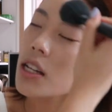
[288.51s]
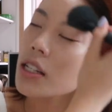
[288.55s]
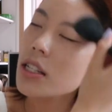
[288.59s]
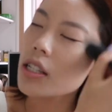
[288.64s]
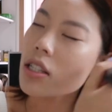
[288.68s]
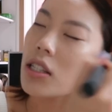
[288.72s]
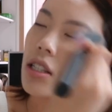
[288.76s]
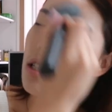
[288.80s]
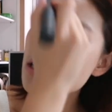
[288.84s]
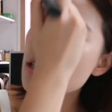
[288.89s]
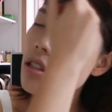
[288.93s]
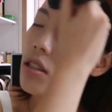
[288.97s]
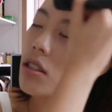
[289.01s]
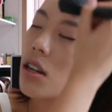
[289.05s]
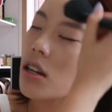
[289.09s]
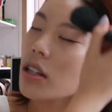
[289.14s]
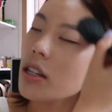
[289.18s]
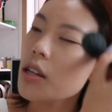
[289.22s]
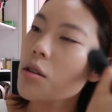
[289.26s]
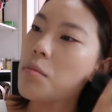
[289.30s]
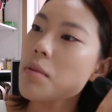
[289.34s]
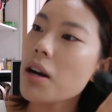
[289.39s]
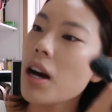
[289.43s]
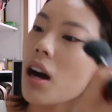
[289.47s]
just
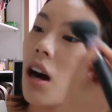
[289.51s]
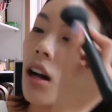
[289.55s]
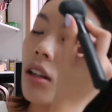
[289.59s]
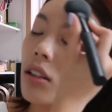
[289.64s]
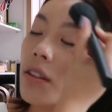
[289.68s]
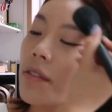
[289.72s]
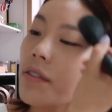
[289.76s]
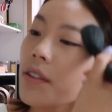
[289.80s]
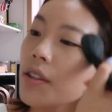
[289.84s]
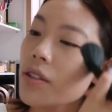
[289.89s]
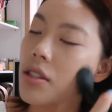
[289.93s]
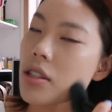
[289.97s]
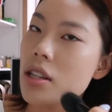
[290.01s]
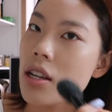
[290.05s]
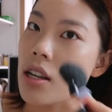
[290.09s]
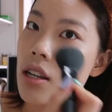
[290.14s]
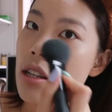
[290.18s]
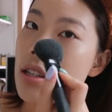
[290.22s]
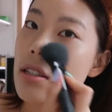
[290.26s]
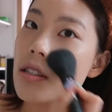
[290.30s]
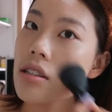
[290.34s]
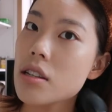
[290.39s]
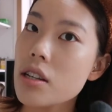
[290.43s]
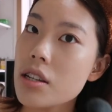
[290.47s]
talking about all of those
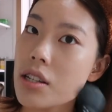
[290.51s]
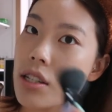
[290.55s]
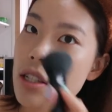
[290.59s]
things,